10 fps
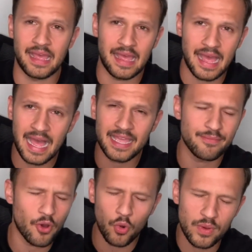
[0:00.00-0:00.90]
I am
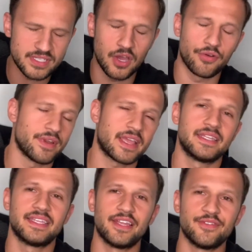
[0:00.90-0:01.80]
always hungry, I can
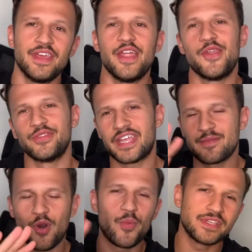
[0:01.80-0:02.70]
tell you. Not that I'm
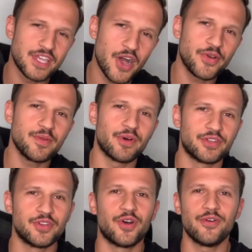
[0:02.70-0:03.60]
always hungry, but
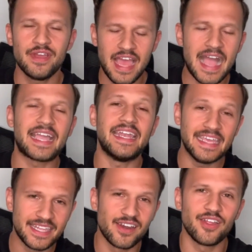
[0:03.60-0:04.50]
I can
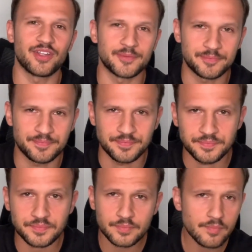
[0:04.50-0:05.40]
eat a lot.
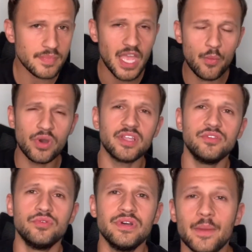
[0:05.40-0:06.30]
And what I
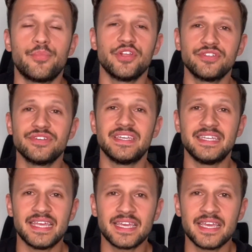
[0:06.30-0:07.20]
do prior to
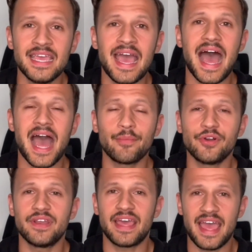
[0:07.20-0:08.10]
eating, I'm
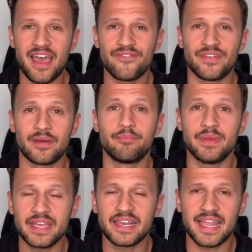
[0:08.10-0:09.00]
gonna have a
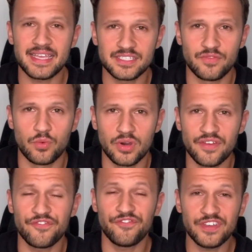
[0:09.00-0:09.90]
big glass of water
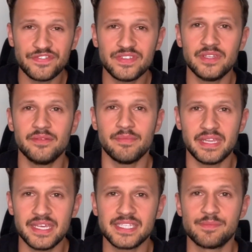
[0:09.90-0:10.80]
15
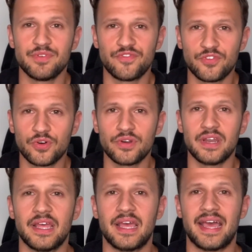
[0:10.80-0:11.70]
minutes before
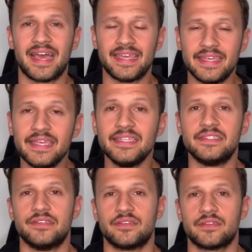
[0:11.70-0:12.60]
I eat.
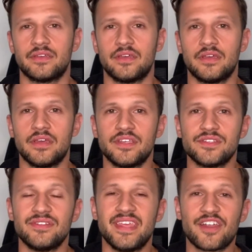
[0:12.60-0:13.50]
So
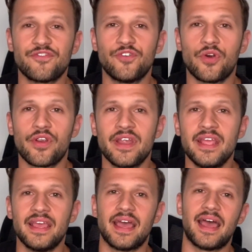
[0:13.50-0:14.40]
therefore,
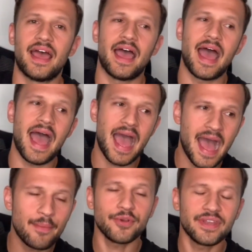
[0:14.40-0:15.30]

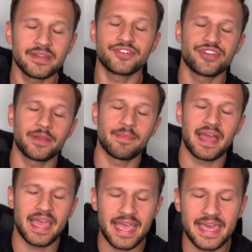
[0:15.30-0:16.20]
I'm gonna trick my
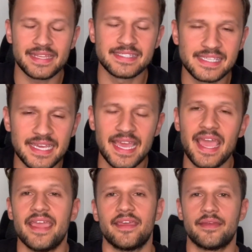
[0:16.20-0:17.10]
head and say,
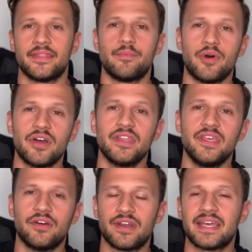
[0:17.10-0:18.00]
hey, the body,
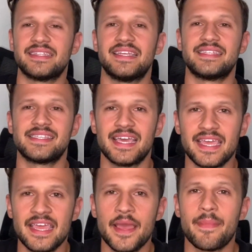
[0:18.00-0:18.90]
or like let's say
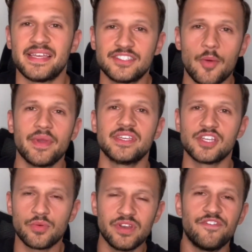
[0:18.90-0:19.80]
my stomach is
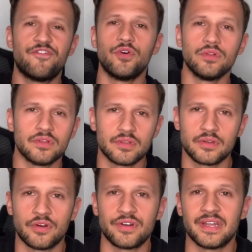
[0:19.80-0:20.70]
already full
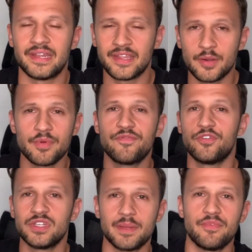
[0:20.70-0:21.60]
or a little bit
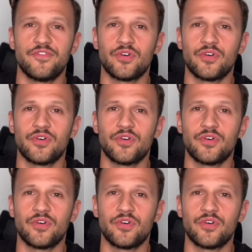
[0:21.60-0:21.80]
fuller than before.